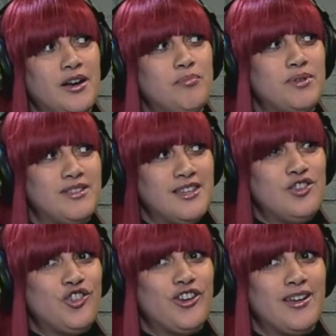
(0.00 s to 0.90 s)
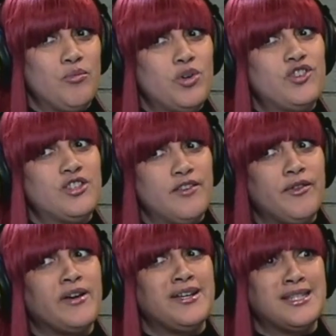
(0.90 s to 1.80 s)
position, which is a
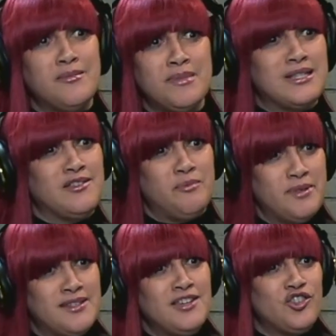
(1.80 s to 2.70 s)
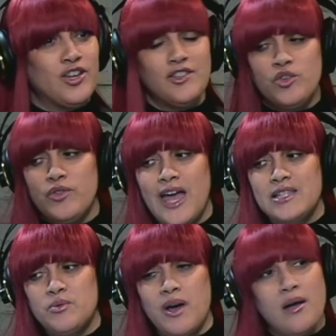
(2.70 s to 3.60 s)
very submissive position. So
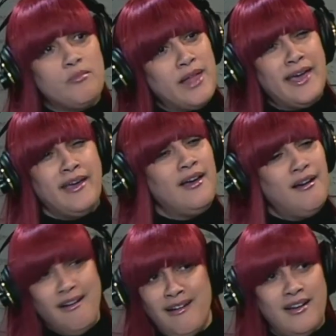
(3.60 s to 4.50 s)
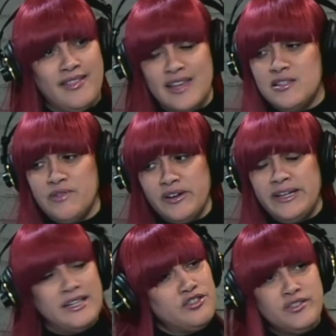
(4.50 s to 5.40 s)
that's why I'm like, that's very
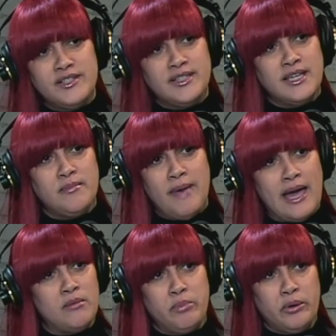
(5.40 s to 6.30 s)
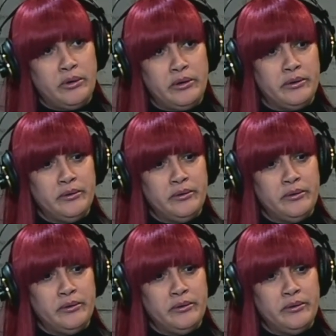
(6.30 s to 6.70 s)
interesting, Madam Boku.